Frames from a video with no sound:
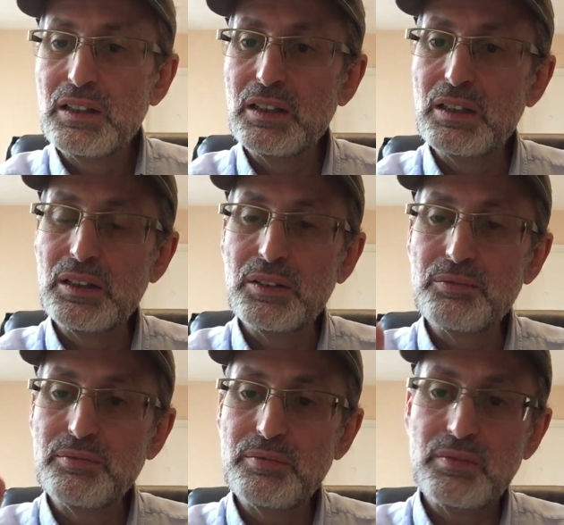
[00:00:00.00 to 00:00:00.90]

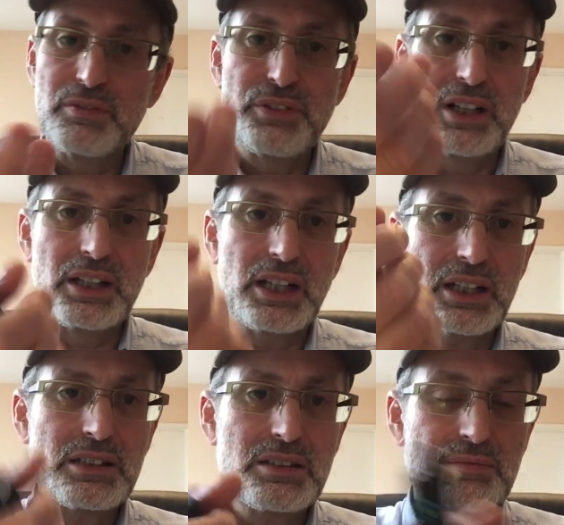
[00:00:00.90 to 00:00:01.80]
very
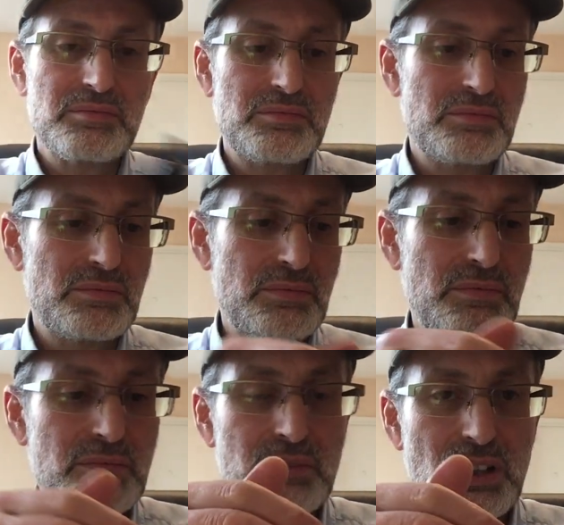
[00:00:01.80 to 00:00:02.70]
light,
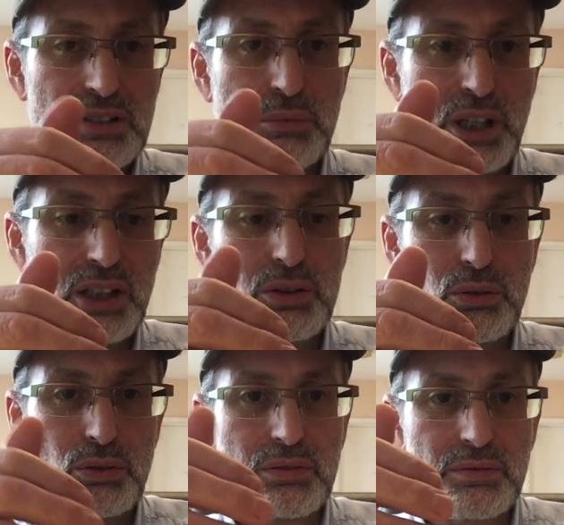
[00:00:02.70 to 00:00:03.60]
doesn't weigh at
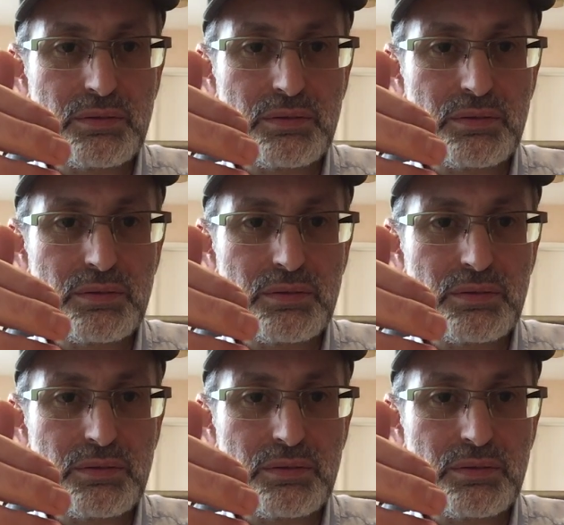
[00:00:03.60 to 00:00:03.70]
all.